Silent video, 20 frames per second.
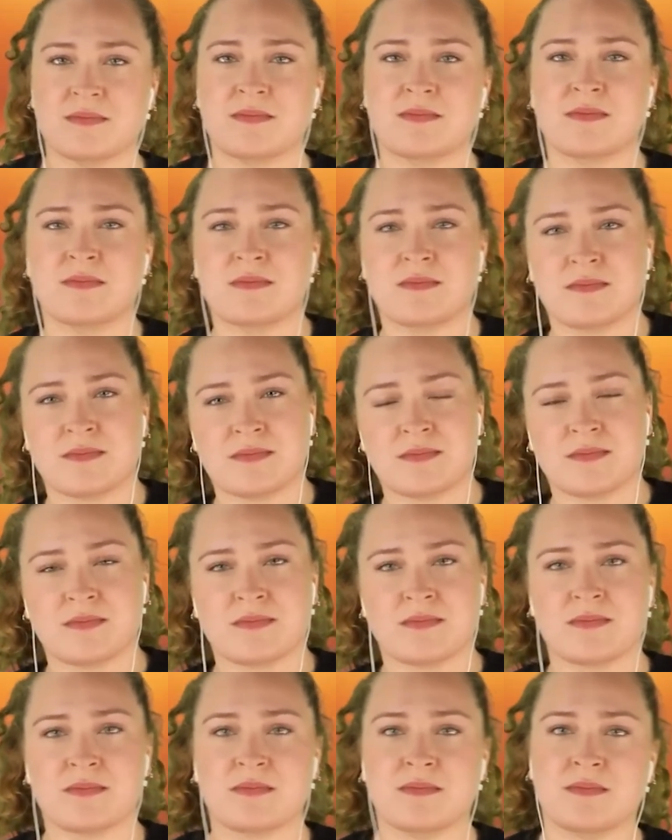
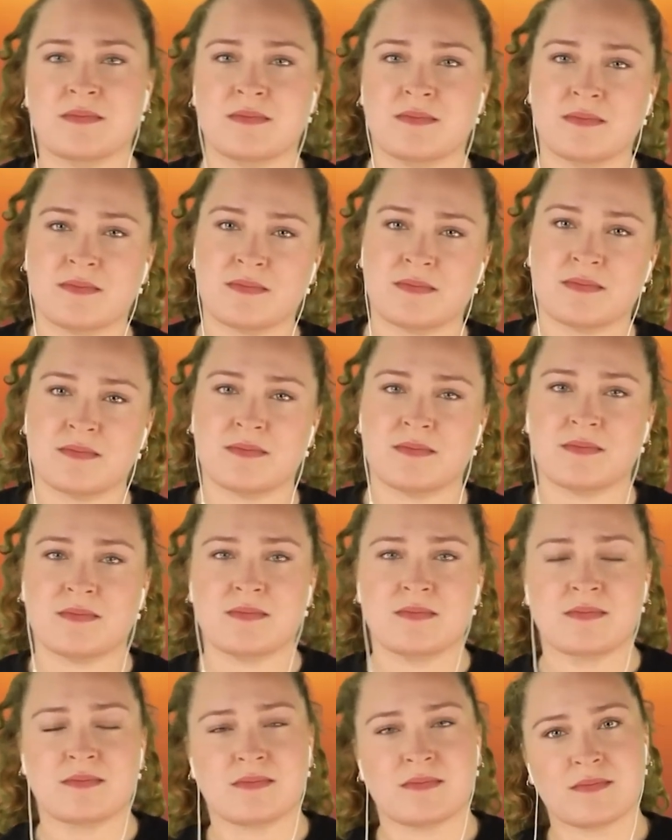
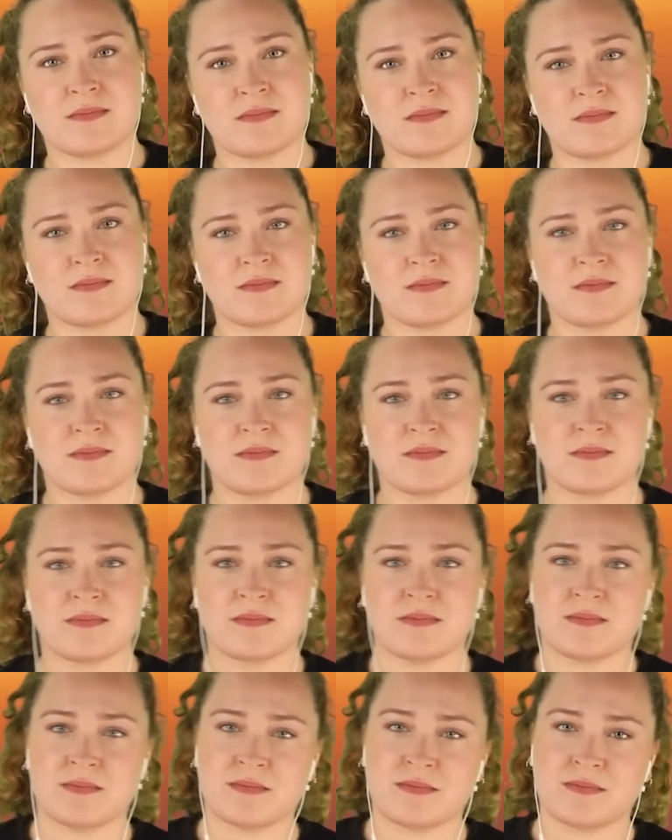
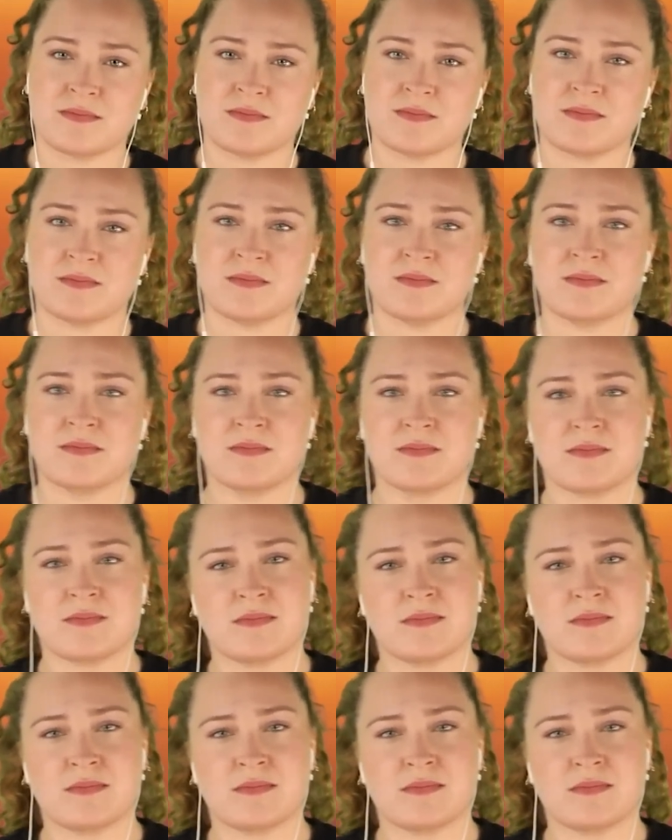Nothing is said.